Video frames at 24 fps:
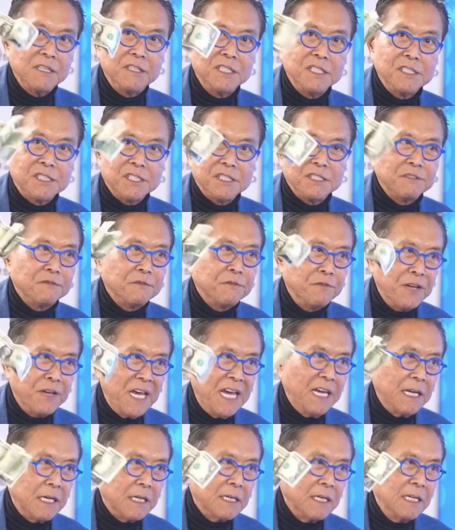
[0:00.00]
this is
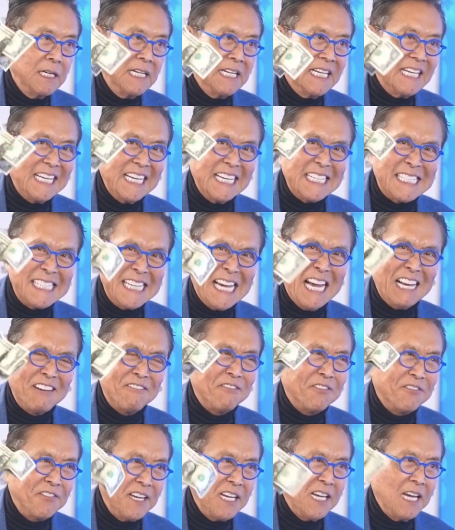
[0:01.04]
fake. It's
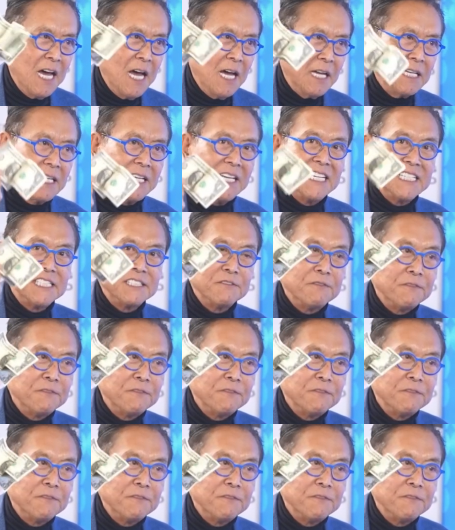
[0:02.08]
not fiat, it's